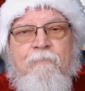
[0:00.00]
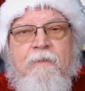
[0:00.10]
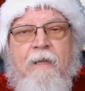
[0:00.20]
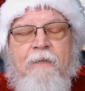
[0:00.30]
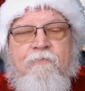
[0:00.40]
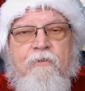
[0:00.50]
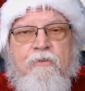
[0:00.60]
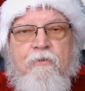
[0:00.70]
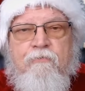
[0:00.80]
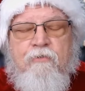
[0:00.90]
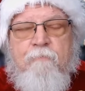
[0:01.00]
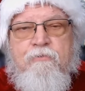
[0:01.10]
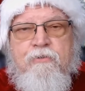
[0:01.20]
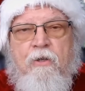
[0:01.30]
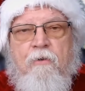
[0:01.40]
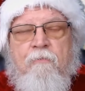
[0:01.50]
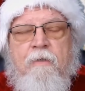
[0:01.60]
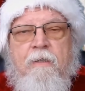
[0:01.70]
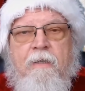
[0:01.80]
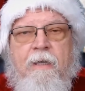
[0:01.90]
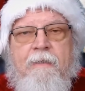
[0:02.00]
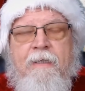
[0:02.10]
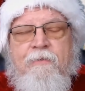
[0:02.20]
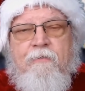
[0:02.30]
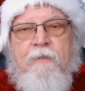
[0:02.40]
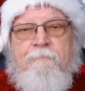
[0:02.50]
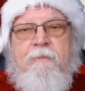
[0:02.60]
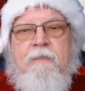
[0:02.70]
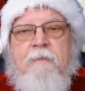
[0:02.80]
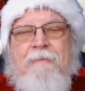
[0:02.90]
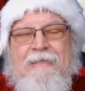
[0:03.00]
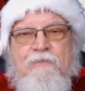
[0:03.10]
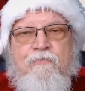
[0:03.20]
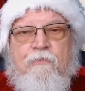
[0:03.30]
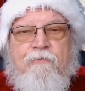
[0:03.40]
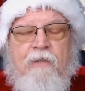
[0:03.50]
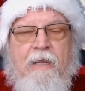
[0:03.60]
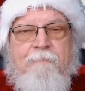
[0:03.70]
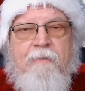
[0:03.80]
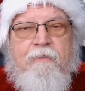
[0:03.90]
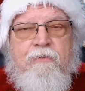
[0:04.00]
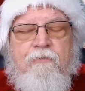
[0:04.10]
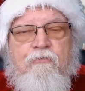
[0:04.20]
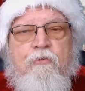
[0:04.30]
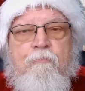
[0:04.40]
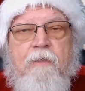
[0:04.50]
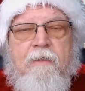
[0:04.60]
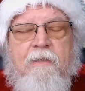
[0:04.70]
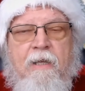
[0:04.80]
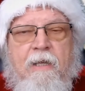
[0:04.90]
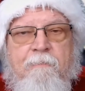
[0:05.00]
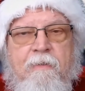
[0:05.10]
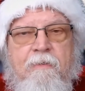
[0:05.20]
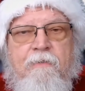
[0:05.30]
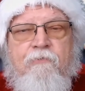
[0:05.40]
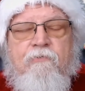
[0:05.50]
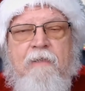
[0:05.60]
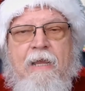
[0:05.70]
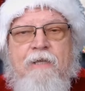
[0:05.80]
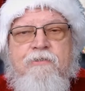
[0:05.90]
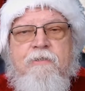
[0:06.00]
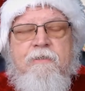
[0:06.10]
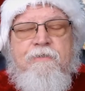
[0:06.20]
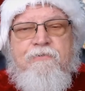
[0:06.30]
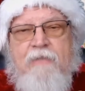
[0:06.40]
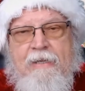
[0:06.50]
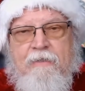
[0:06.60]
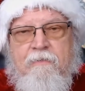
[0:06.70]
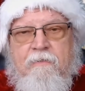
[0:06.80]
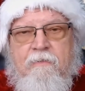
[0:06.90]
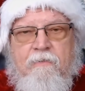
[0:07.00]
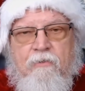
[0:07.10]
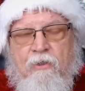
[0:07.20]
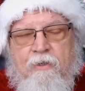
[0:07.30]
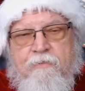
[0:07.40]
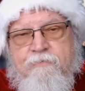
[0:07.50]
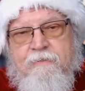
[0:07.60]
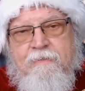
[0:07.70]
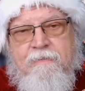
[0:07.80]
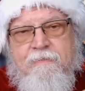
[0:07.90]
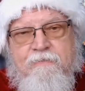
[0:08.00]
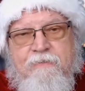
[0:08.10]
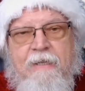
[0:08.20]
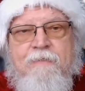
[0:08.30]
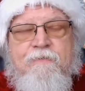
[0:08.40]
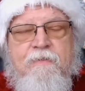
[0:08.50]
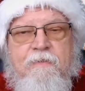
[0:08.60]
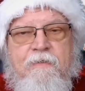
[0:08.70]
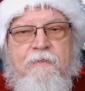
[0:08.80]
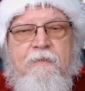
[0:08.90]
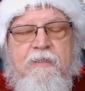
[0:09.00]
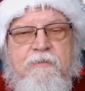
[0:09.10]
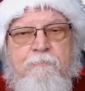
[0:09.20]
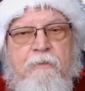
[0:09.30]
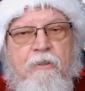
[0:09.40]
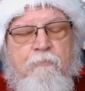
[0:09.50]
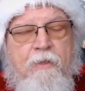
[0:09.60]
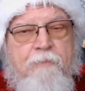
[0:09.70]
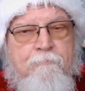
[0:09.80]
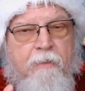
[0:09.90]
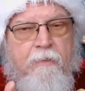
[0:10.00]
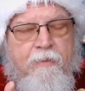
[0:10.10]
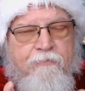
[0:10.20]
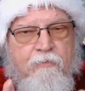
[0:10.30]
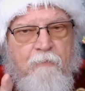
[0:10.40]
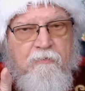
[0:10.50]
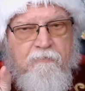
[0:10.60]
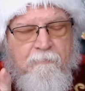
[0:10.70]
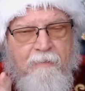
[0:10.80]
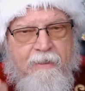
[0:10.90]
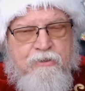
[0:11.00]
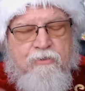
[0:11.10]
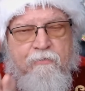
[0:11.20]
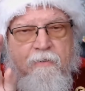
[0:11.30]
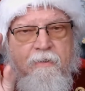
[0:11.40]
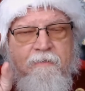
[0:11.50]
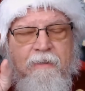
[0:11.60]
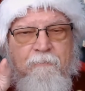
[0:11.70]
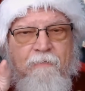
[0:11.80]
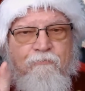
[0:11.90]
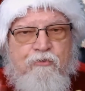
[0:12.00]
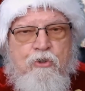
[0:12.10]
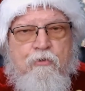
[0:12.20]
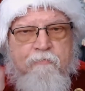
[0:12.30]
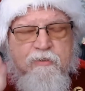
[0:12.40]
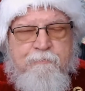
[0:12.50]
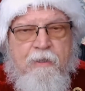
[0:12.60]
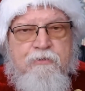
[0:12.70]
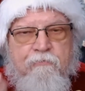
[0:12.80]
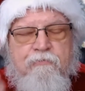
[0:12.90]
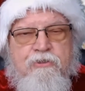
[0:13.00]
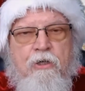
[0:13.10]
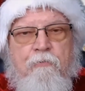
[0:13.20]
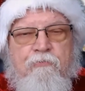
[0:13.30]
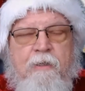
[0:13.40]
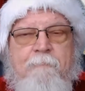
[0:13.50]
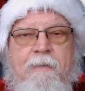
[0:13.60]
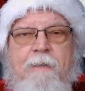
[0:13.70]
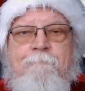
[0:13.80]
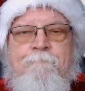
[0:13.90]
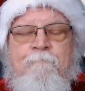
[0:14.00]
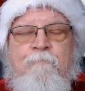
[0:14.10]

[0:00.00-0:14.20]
catch the YouTube show at 8:30 p.m. Eastern Time at youtube.com/Santa Claus Says. It's be good to be with you. I want to remind you that we have two special shows coming up.